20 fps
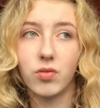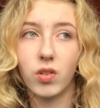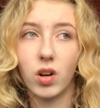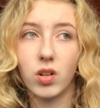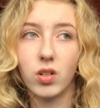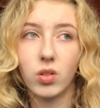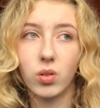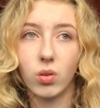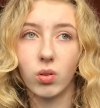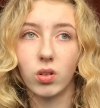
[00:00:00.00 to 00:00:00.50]

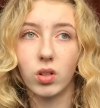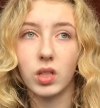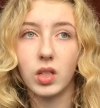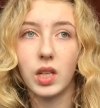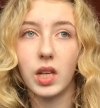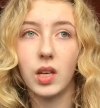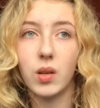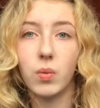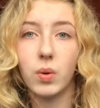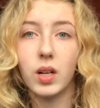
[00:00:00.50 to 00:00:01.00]
front shoulders.
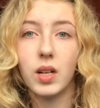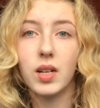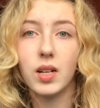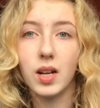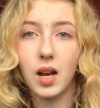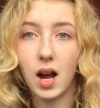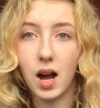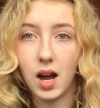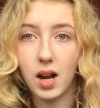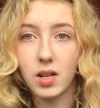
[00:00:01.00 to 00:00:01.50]
He would
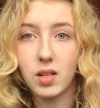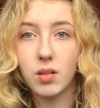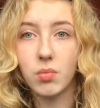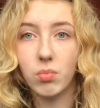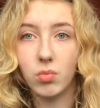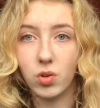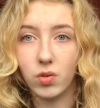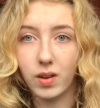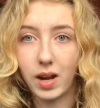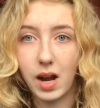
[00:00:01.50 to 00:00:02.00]
not
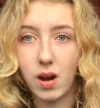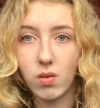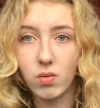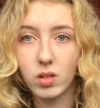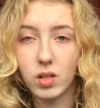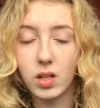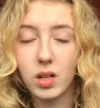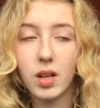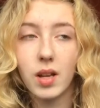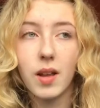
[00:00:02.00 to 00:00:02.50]
move
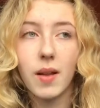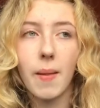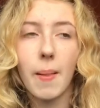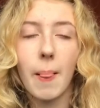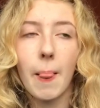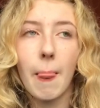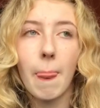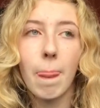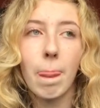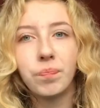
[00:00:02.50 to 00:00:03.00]
out.
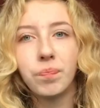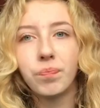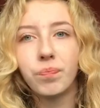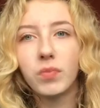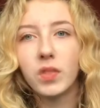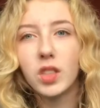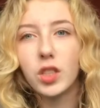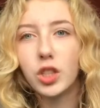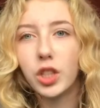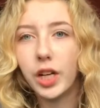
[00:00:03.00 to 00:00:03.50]

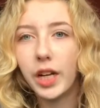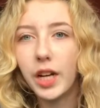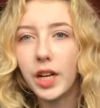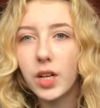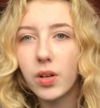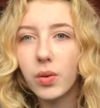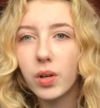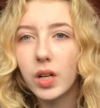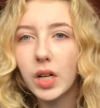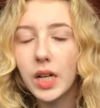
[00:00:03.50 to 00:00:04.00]

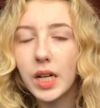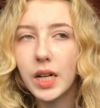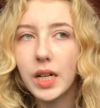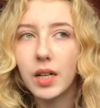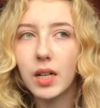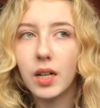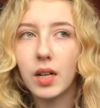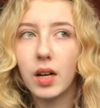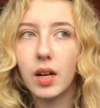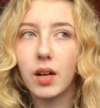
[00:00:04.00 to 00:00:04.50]
January
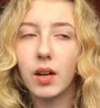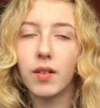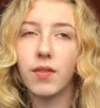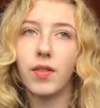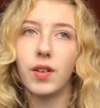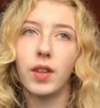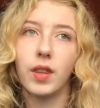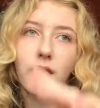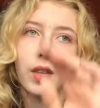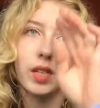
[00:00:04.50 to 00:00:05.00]

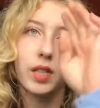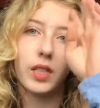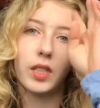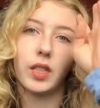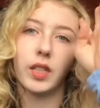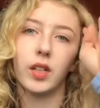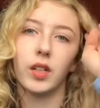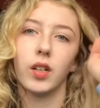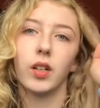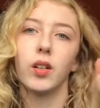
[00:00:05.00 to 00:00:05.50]
of this
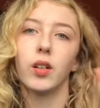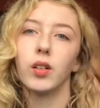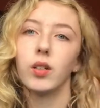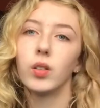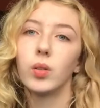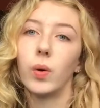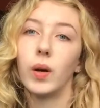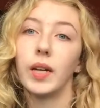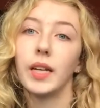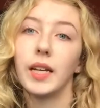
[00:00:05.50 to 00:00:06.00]
year,
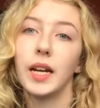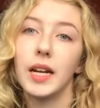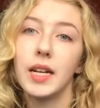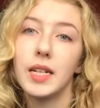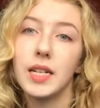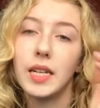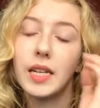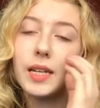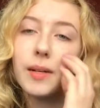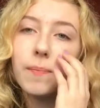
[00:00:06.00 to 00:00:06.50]

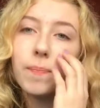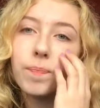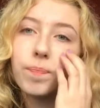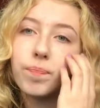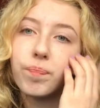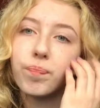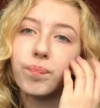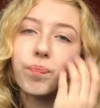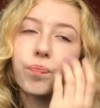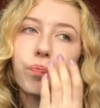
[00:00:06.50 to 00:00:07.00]
2019,
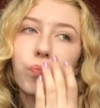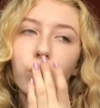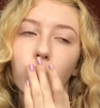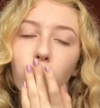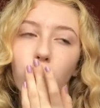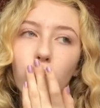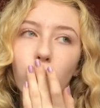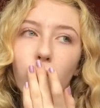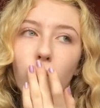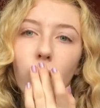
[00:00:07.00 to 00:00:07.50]

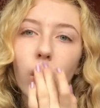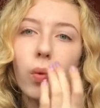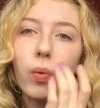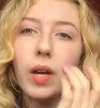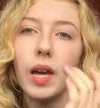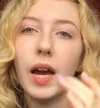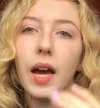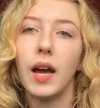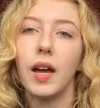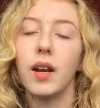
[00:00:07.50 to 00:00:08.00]

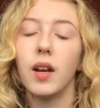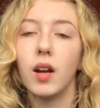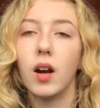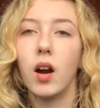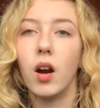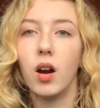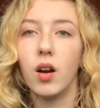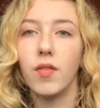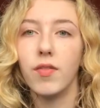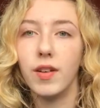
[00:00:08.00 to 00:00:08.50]
we had
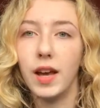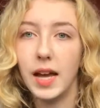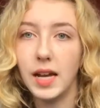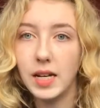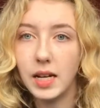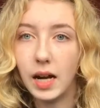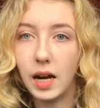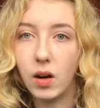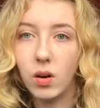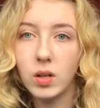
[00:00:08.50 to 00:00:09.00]
our vet
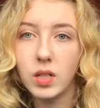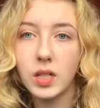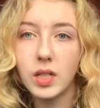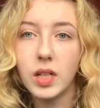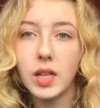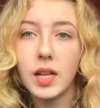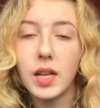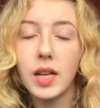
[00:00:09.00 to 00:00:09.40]
out,